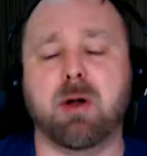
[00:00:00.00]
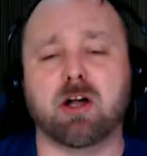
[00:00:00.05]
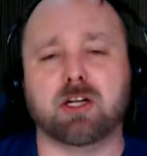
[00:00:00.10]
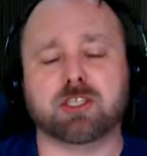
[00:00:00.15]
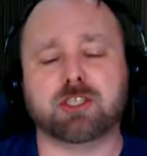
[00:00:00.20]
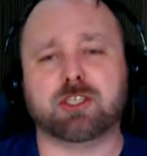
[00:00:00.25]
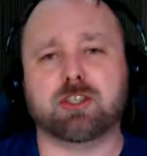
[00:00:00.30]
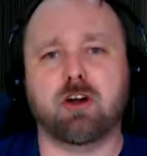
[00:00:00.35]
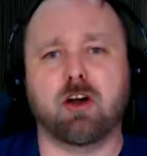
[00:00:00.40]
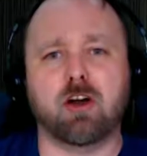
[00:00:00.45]

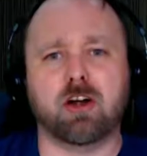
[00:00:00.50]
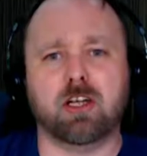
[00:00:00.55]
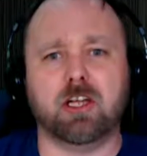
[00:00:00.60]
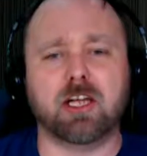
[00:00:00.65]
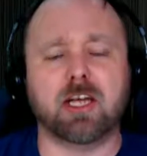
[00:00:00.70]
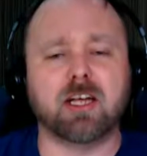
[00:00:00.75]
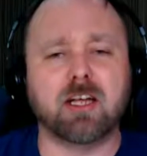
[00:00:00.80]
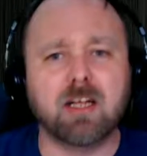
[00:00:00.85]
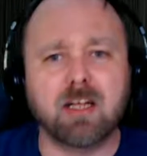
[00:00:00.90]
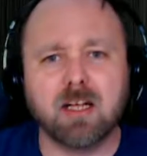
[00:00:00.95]

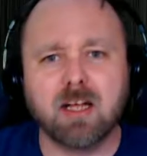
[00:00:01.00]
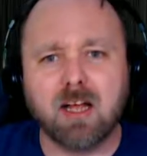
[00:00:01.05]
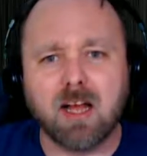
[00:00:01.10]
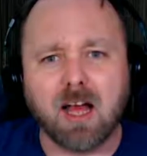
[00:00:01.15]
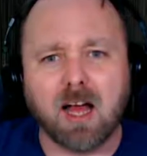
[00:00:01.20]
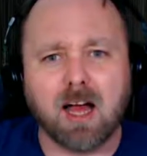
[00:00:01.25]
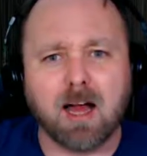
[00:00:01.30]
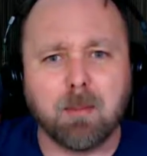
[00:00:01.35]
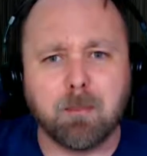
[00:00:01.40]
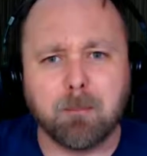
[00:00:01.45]
Scarlett
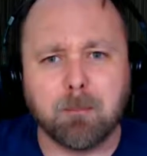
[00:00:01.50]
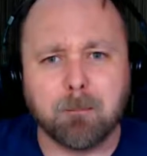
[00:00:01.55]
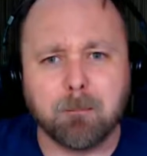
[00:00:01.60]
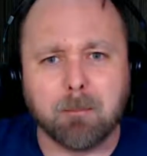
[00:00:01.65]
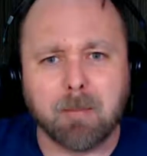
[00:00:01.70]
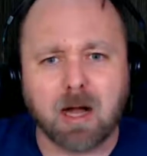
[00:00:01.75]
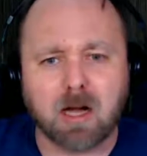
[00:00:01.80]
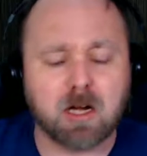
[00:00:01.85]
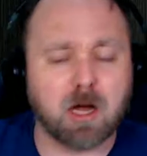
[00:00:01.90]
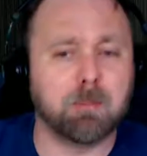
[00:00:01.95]

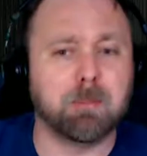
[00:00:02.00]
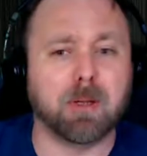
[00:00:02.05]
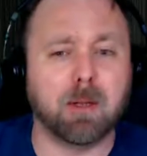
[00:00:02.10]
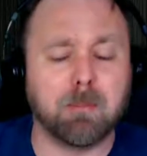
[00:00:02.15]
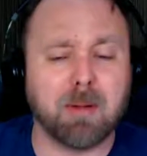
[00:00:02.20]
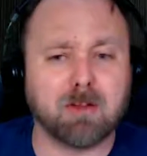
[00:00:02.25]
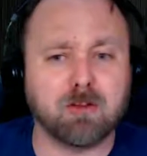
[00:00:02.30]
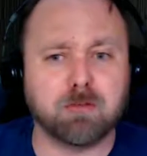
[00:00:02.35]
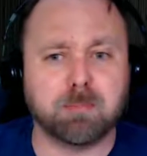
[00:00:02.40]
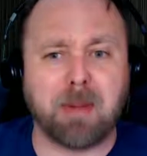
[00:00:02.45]
a couple of
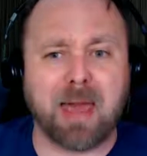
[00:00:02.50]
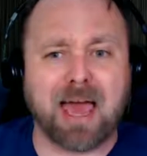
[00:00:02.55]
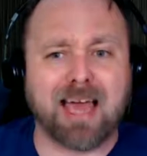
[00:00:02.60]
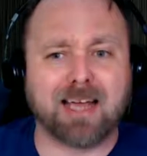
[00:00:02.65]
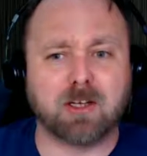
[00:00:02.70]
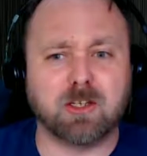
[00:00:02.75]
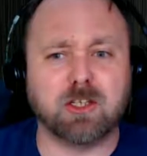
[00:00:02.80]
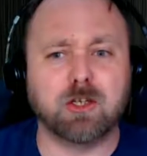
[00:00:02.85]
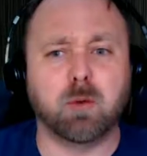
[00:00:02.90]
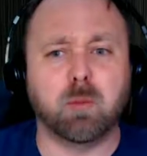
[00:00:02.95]
months
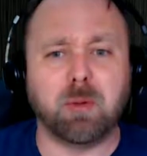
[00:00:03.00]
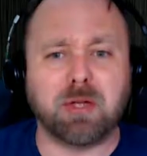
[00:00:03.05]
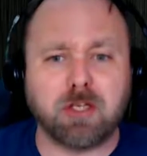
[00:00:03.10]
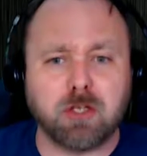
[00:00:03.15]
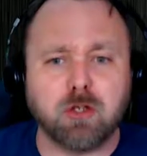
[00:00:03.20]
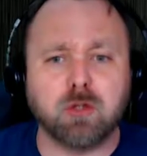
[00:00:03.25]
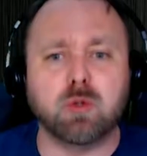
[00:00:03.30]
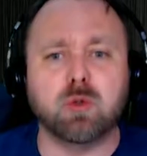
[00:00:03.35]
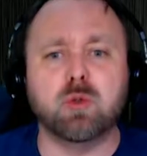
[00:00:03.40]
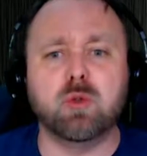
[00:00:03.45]
back. We
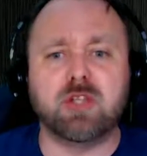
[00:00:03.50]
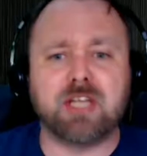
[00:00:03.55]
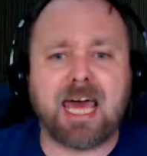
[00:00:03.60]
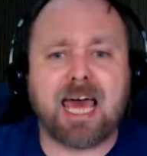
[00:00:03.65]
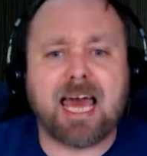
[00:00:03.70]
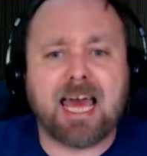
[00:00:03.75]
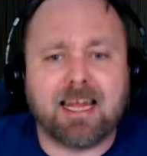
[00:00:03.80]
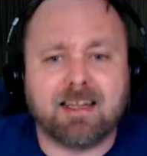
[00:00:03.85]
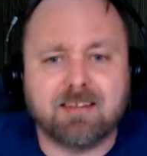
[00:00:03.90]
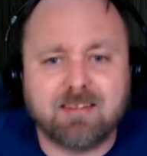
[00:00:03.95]
knew
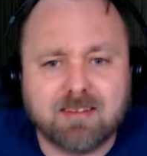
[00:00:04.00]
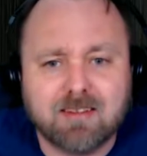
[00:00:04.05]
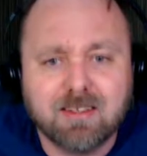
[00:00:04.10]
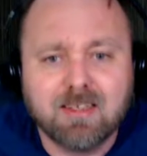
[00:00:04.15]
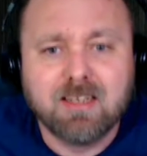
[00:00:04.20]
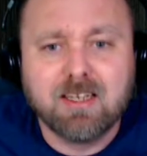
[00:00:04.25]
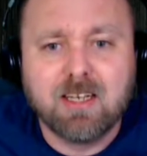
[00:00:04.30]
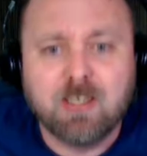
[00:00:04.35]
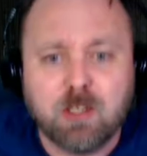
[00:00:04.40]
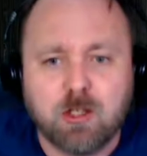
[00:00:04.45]
that,
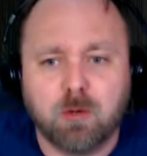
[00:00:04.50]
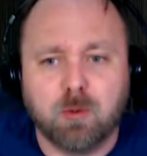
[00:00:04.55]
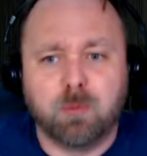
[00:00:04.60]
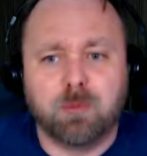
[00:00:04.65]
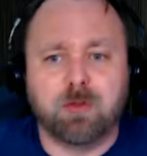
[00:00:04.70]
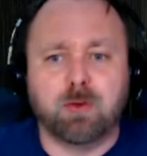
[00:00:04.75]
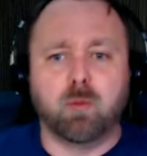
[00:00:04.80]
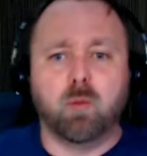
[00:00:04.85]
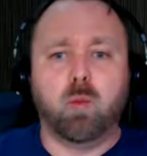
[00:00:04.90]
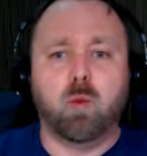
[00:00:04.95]

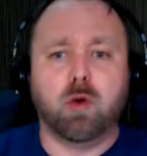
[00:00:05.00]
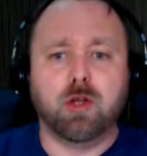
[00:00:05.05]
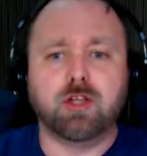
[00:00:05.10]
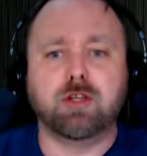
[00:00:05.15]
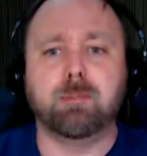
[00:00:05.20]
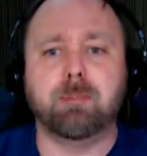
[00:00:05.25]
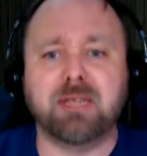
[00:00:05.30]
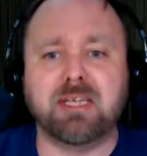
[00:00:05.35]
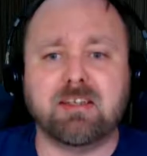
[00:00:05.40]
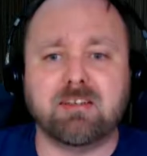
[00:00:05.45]
there
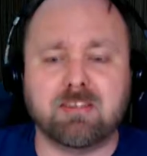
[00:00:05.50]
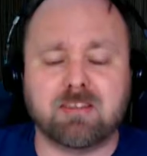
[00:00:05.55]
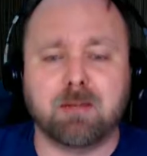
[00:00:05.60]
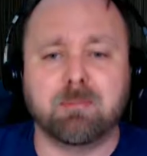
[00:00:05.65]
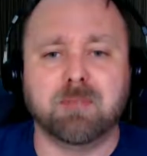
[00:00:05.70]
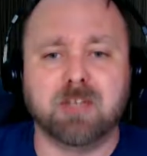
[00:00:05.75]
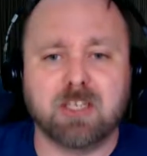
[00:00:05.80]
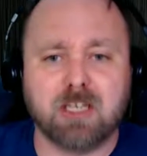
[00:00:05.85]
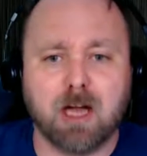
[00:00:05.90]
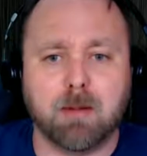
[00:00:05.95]
would be
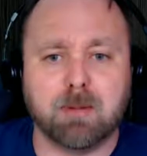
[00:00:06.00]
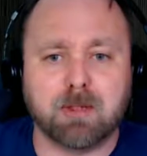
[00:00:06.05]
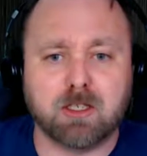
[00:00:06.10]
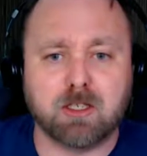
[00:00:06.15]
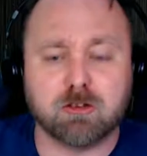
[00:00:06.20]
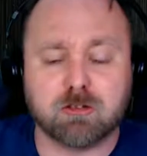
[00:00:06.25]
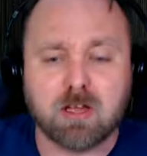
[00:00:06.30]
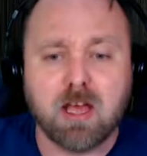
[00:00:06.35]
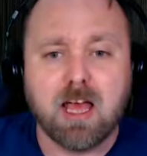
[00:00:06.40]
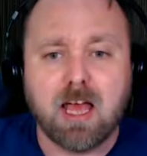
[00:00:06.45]
something coming.
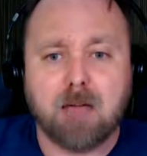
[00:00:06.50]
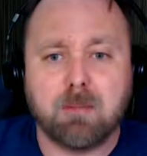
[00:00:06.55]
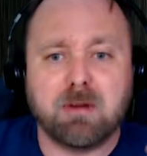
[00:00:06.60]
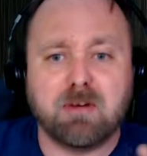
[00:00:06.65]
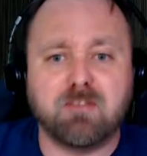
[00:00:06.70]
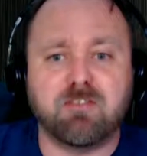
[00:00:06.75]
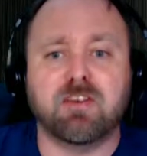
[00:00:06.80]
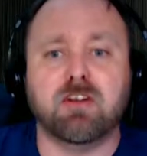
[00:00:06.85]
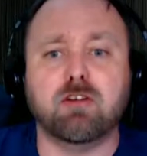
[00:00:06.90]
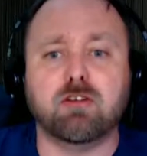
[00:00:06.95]
Because,
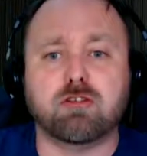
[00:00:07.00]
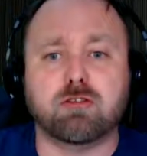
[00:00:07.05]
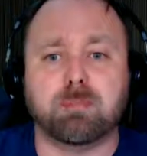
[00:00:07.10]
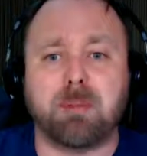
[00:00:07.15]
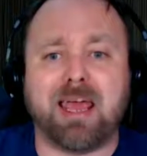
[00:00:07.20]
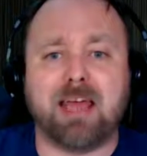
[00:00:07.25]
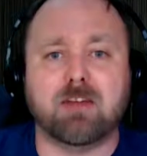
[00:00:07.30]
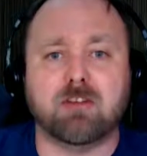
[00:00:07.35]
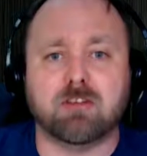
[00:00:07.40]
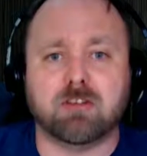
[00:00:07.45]
Phil
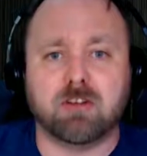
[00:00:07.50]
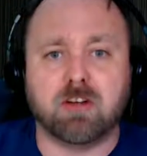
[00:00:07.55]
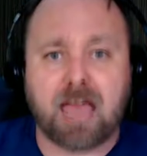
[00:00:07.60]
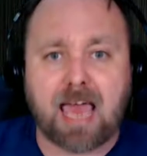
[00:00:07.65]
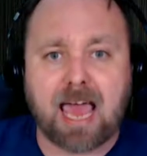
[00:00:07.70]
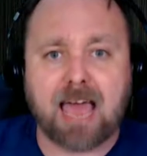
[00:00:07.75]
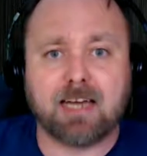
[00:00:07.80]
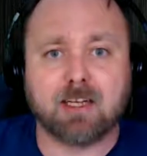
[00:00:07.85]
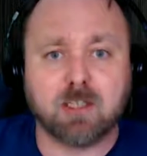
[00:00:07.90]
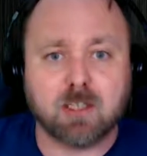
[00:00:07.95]
Spencer
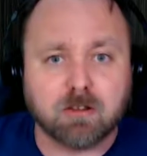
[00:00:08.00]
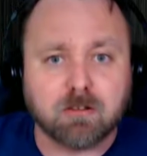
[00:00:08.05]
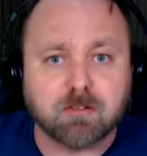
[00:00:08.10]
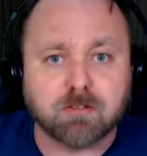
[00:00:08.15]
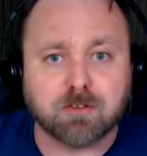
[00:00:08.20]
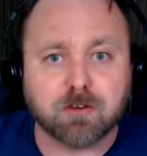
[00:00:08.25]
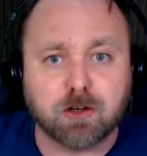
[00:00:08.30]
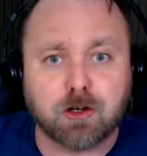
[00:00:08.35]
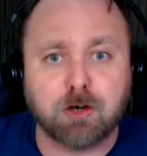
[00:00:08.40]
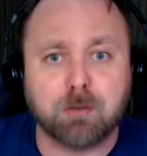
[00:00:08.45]
had
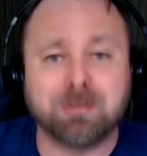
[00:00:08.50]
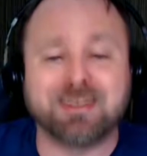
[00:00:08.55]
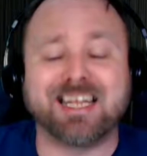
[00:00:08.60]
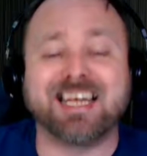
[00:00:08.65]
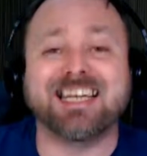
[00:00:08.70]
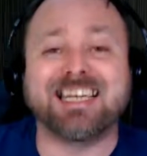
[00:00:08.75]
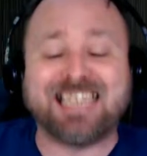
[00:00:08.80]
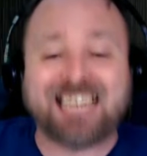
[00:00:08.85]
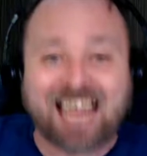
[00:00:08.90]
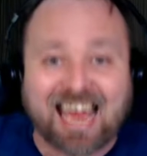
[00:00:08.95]
confirmed
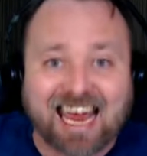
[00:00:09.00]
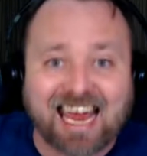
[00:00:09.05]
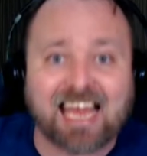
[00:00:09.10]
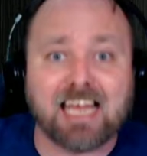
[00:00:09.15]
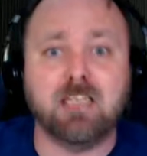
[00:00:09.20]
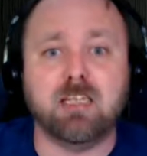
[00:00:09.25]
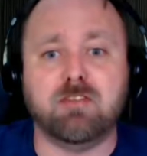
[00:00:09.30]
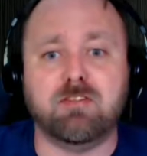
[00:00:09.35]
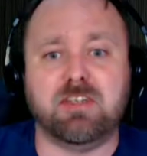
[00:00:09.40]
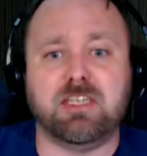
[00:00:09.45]
at the
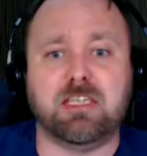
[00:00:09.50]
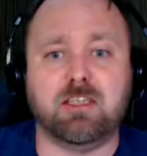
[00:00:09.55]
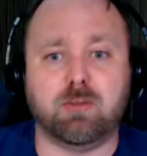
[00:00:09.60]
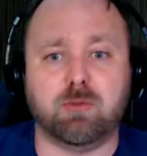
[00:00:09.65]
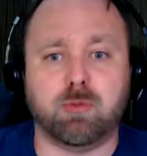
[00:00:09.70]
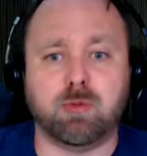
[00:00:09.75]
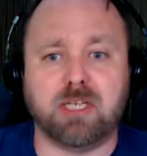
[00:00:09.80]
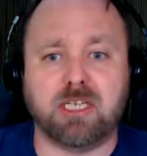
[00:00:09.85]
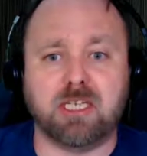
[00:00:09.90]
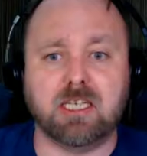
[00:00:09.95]
end of
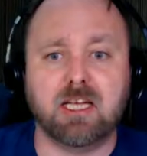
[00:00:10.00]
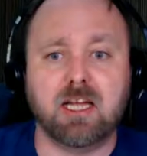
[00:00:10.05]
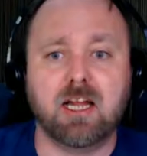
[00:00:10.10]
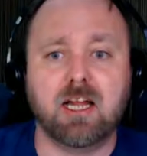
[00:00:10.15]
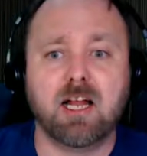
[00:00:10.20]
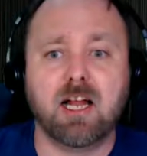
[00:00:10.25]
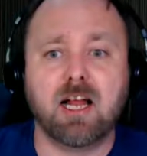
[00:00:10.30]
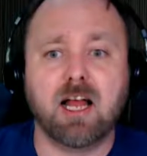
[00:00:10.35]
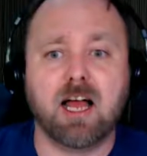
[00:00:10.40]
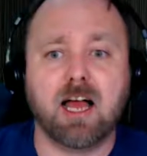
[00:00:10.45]
E3
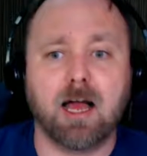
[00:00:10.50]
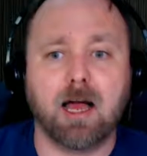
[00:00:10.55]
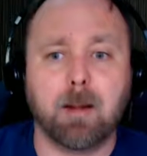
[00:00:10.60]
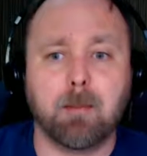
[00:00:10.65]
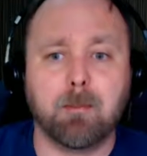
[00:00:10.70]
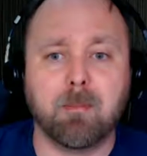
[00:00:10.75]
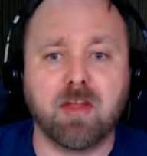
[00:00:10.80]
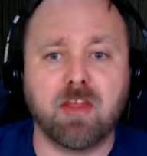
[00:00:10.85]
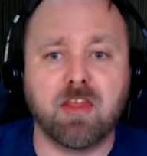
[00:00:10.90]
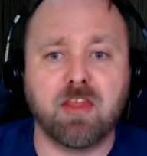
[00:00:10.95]

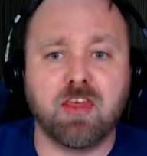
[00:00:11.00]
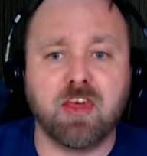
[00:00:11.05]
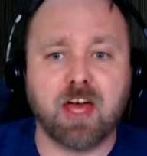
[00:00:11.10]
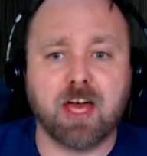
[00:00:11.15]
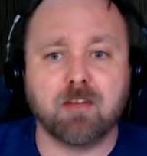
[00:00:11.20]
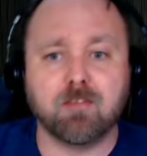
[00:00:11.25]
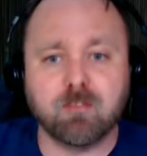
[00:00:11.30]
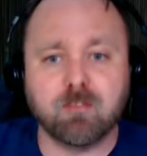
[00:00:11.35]
that, that